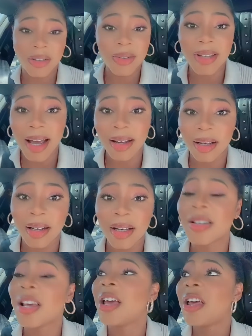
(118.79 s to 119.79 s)
to attack
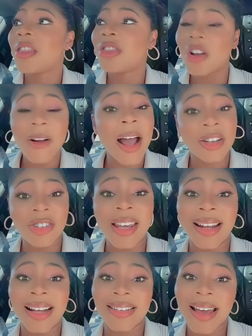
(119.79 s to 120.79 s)
us they're actually
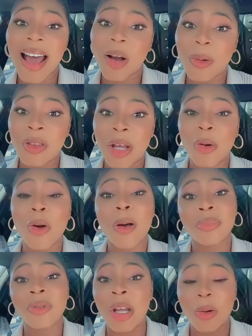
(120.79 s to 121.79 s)
getting attacked when they don't
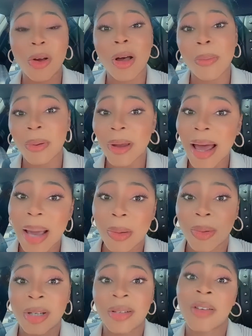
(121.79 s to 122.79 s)
com- they don't comply
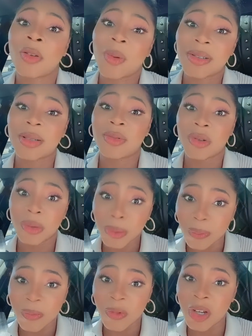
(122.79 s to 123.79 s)
with what the devil wants them to
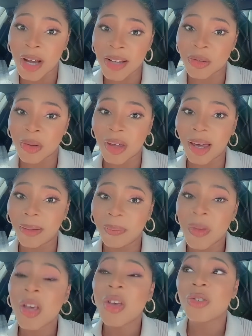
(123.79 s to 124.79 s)
do do you guys know that
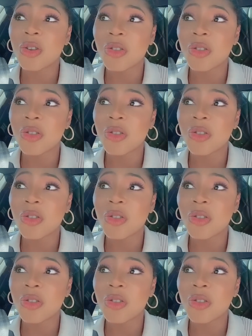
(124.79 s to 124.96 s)
so